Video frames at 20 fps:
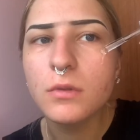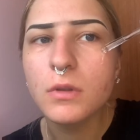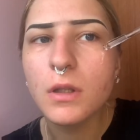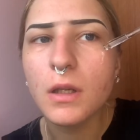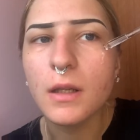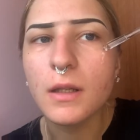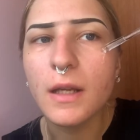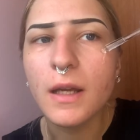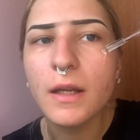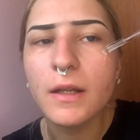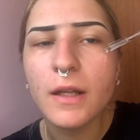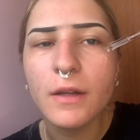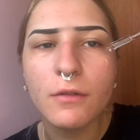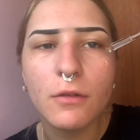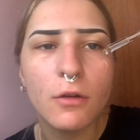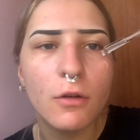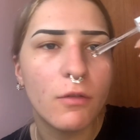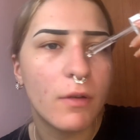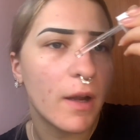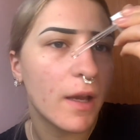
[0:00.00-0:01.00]
Colette never
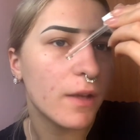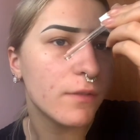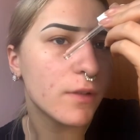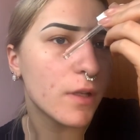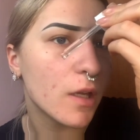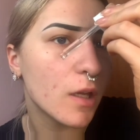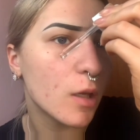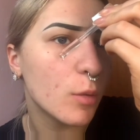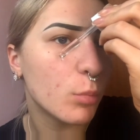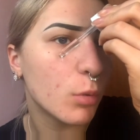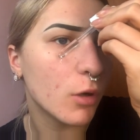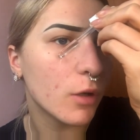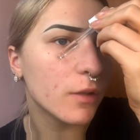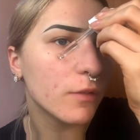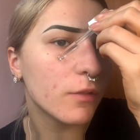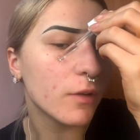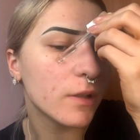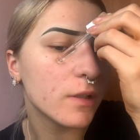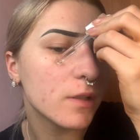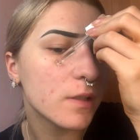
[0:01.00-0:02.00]
arrived at her
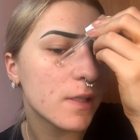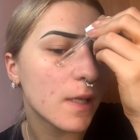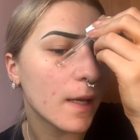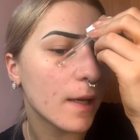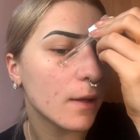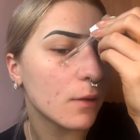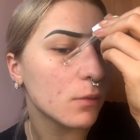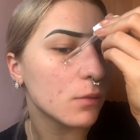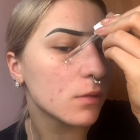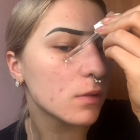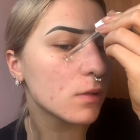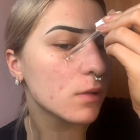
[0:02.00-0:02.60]
boyfriend's house,